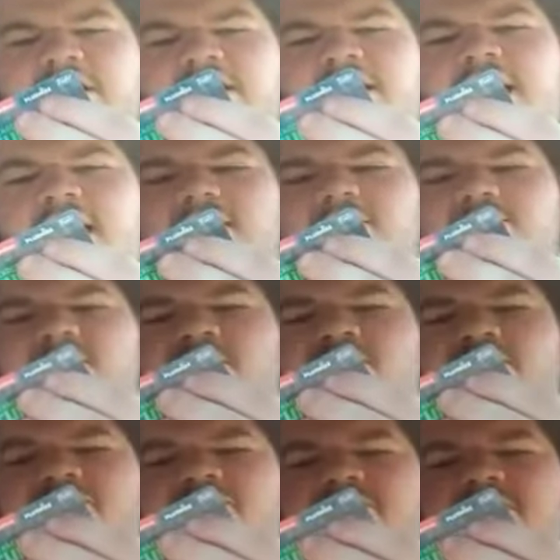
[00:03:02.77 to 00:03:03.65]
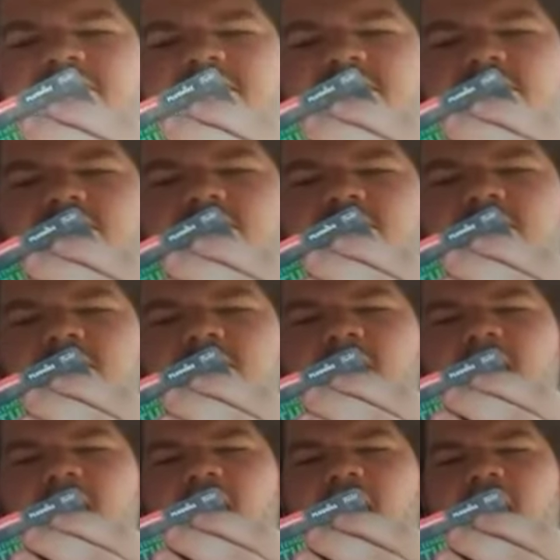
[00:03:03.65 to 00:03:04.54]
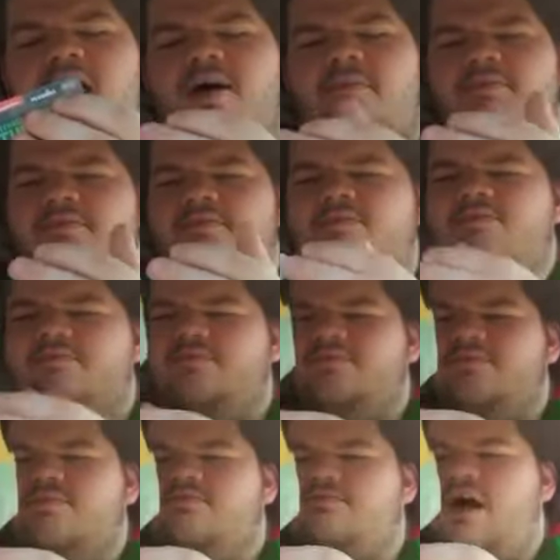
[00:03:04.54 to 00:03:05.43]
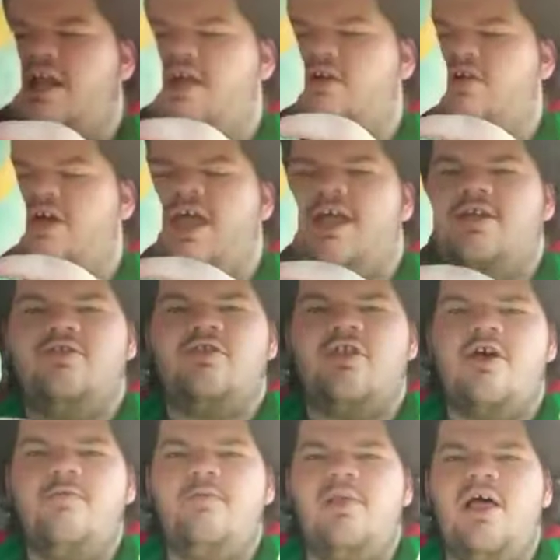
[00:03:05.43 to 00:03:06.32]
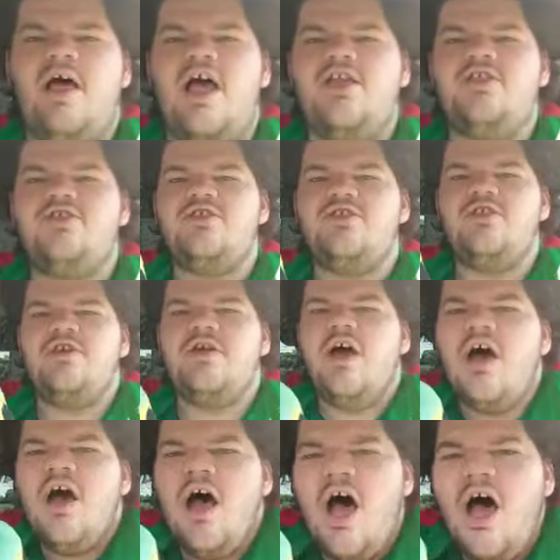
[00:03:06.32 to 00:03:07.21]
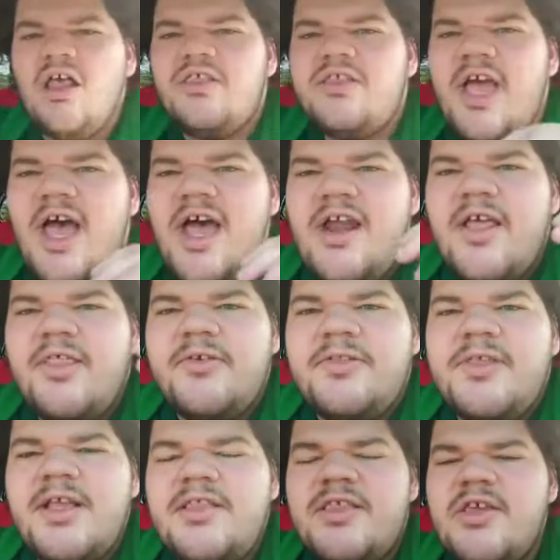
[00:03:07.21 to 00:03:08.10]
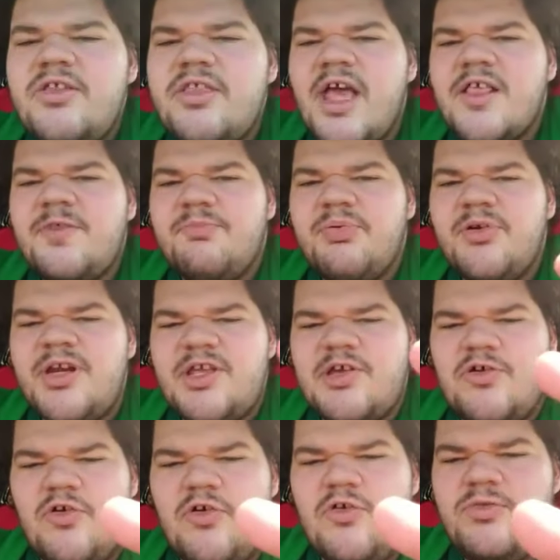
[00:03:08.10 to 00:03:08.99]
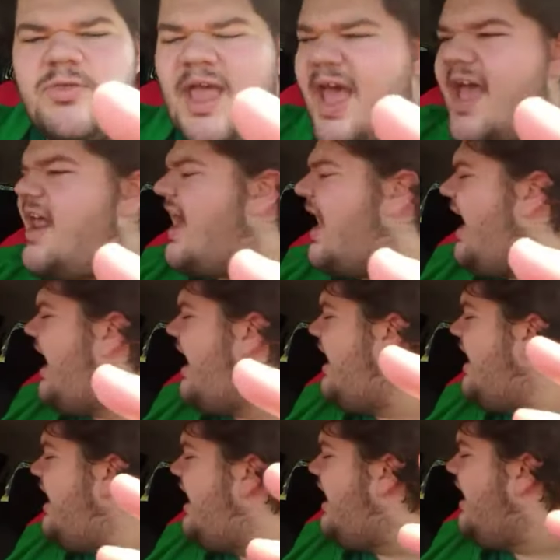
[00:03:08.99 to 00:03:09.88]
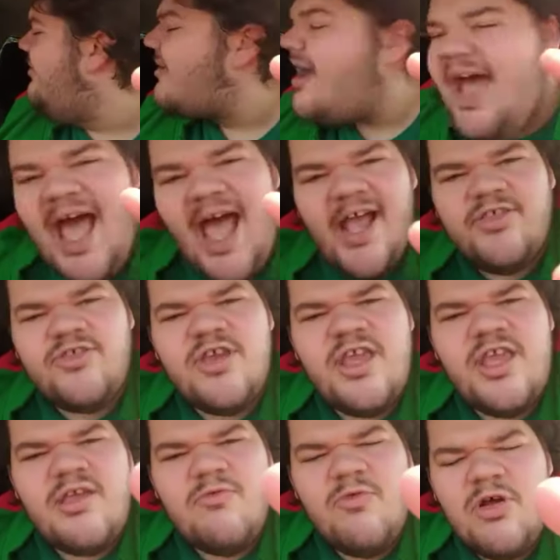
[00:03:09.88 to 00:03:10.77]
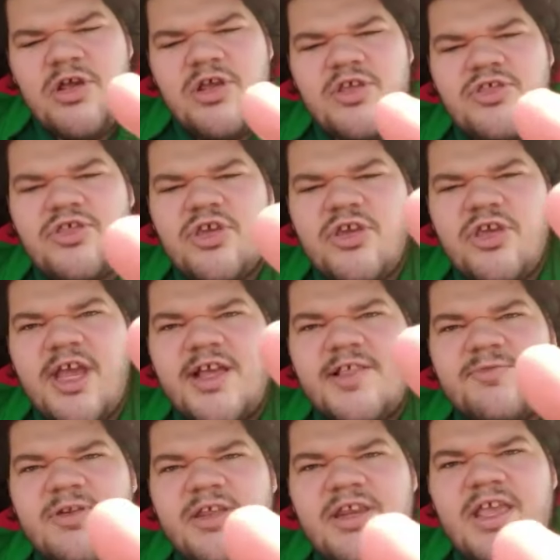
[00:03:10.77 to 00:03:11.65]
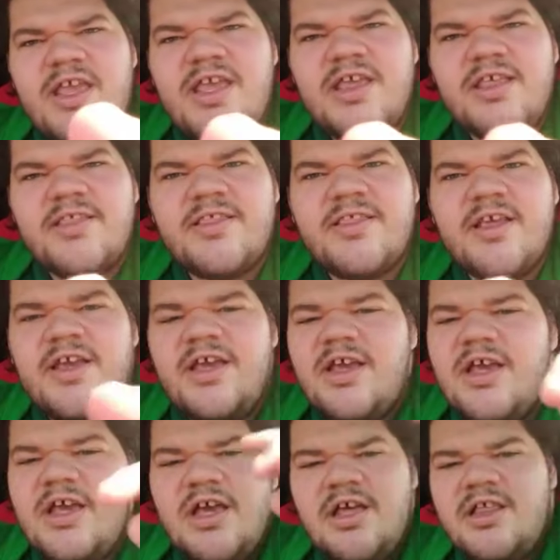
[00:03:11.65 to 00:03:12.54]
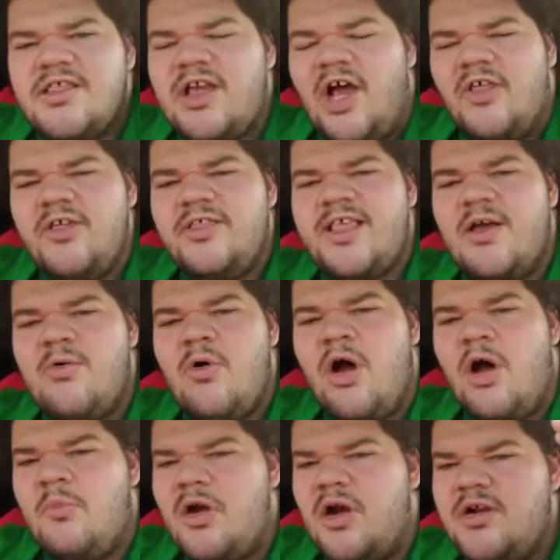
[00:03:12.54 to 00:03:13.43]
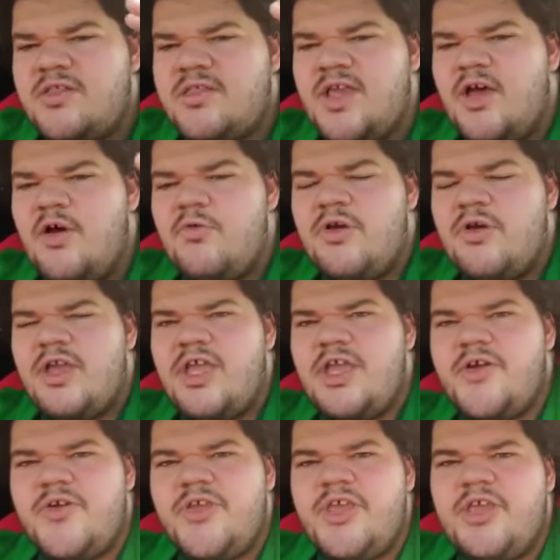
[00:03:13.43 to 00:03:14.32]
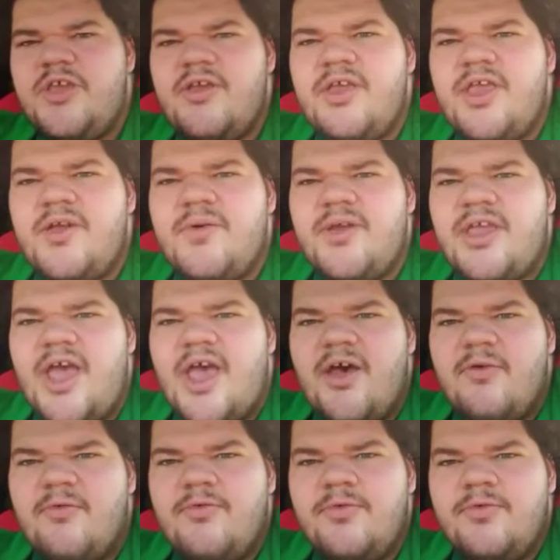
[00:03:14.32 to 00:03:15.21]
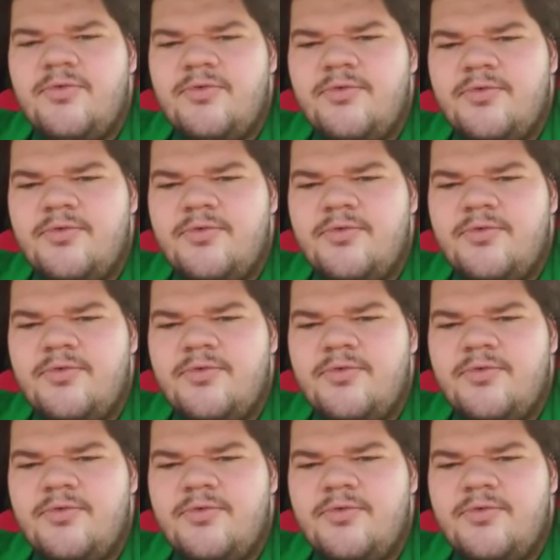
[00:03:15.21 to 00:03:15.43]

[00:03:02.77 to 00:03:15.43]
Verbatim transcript: Teenage Mutant Ninja Turtles um Michelangelo plush. Also got another thing too that's pretty cool that I am actually wanting to show you guys what it is. Saw this at Walmart, so here you here we go.